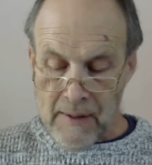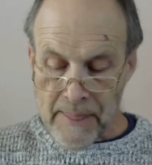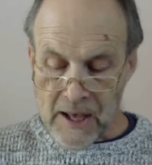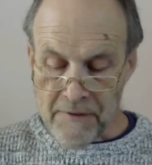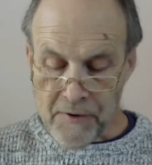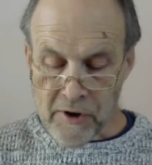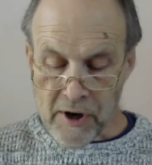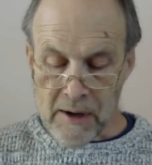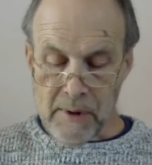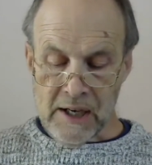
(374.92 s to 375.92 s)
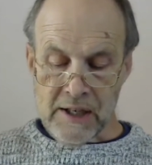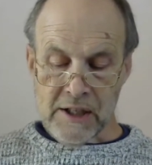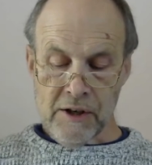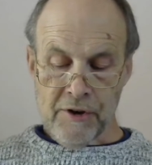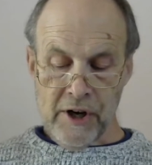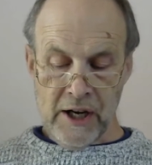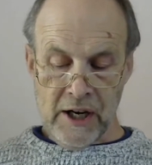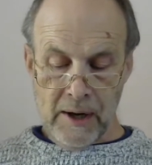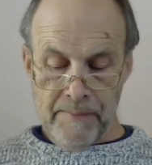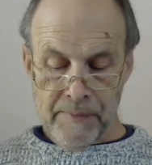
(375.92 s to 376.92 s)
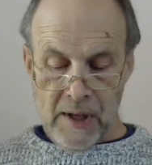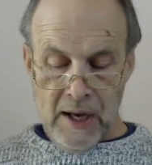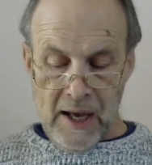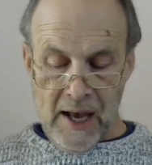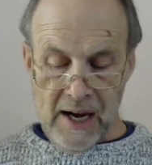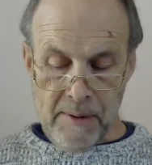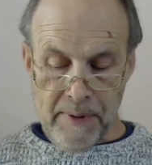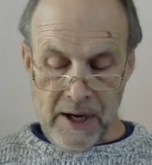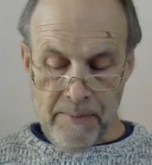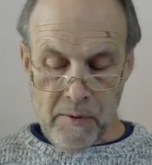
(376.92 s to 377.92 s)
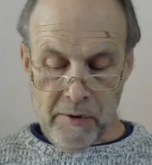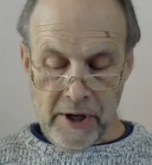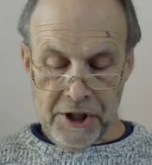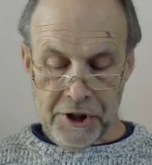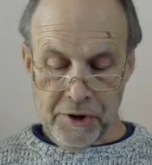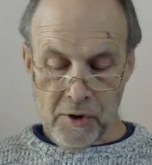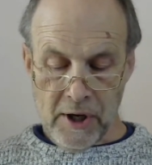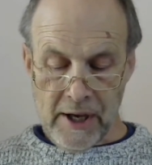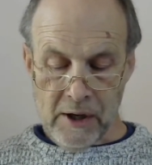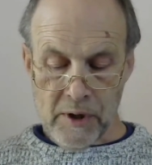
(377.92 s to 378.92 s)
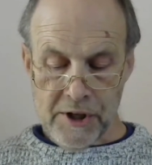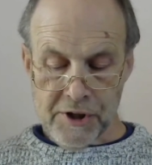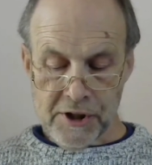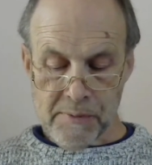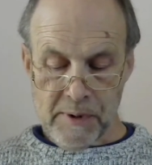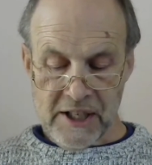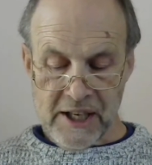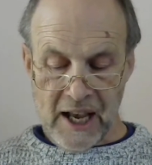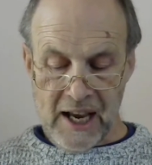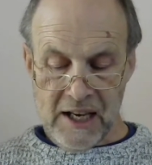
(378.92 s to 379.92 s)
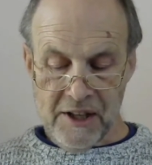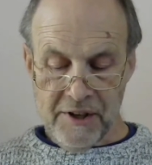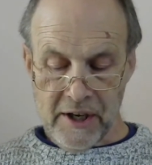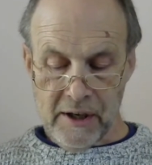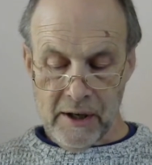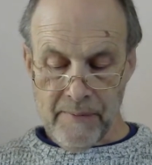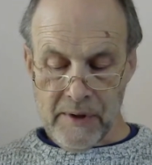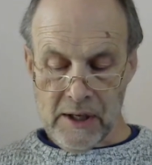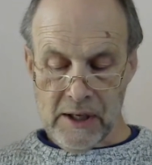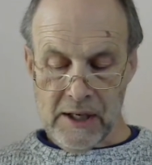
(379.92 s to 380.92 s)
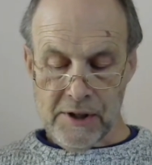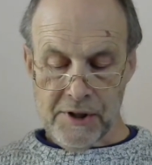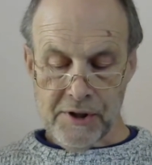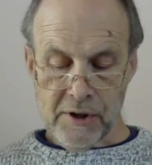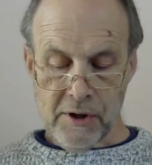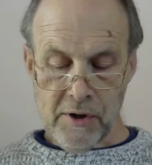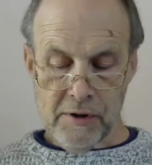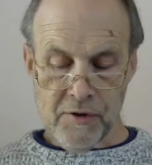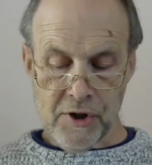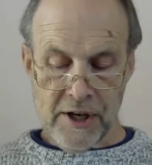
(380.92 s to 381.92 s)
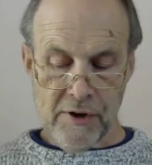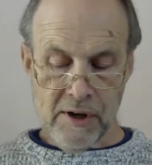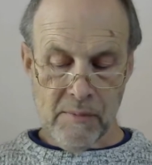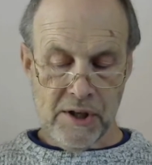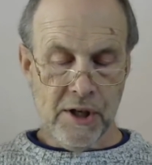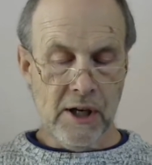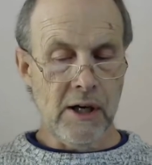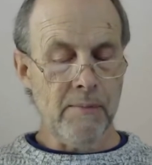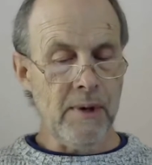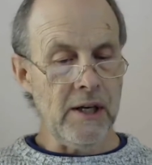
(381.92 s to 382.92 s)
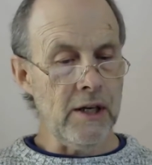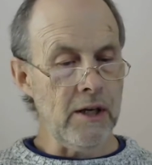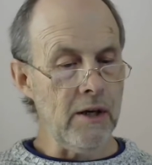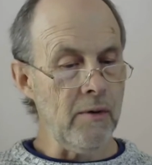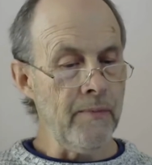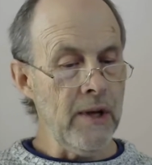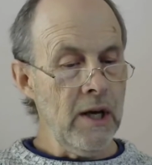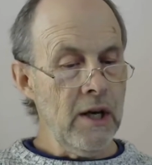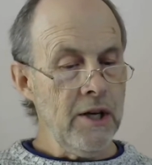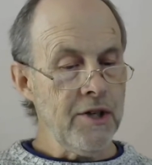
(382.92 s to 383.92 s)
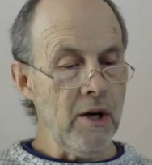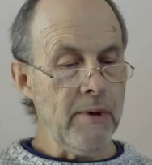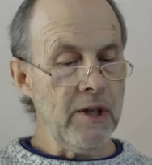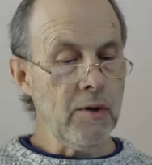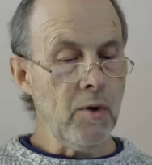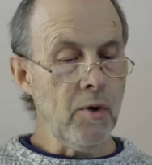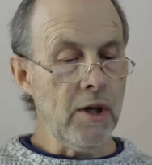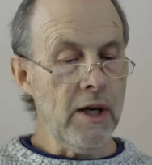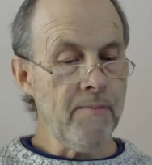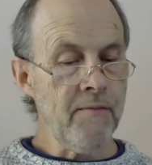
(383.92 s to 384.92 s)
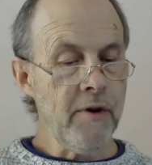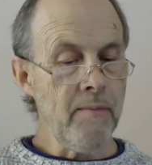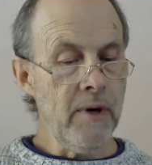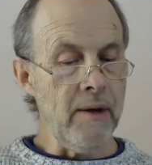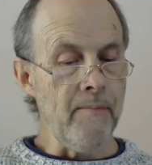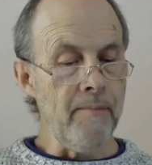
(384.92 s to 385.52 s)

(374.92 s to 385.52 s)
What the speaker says: Therefore, I make a decree, any people, nation, or language that speaks anything against the God of Shadrach, Meshach, and Abednego shall be torn limb from limb,